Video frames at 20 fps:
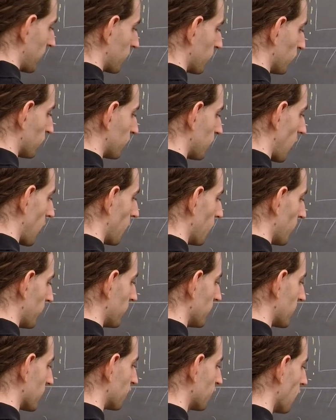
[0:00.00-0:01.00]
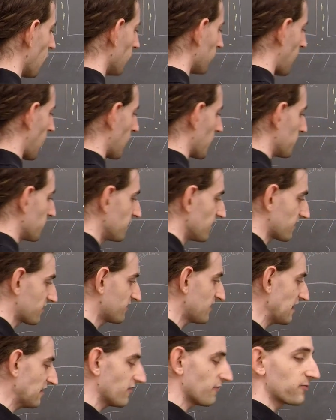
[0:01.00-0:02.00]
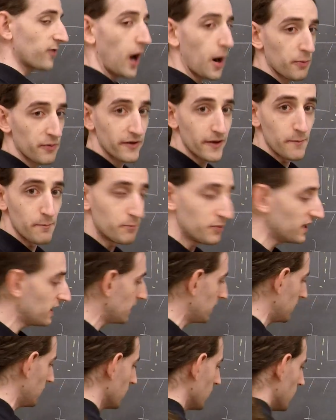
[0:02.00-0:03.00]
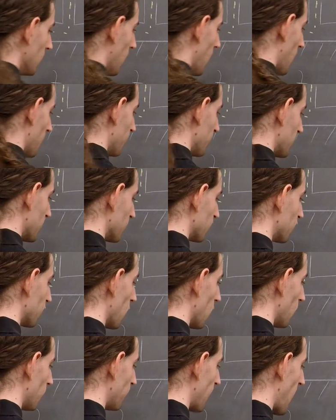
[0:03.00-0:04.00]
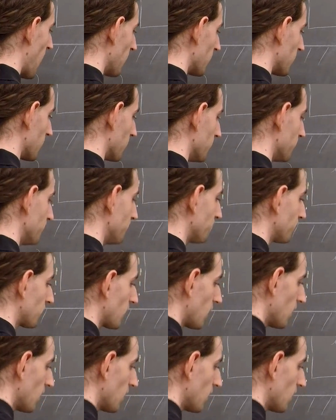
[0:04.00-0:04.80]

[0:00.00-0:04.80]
guess we'll start with the control volume, the extensive property B of the control volume